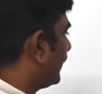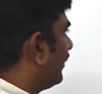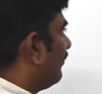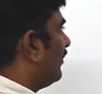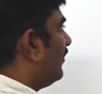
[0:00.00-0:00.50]

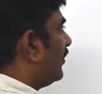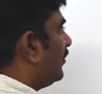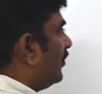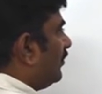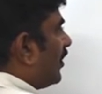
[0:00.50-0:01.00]
What we have to
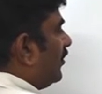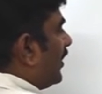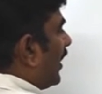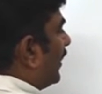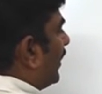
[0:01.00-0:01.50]
do? We have to
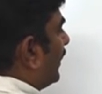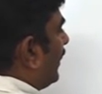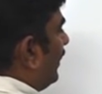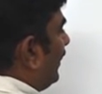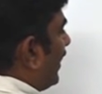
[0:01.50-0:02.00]
calculate the
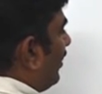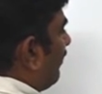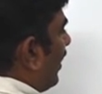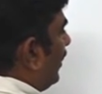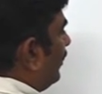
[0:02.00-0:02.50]
N
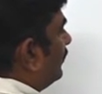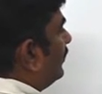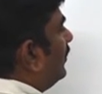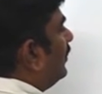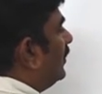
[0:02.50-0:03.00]
value.
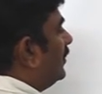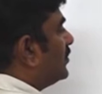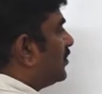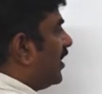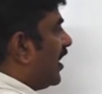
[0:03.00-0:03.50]

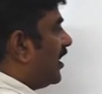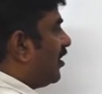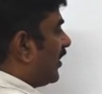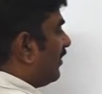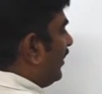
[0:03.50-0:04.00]
So and how can we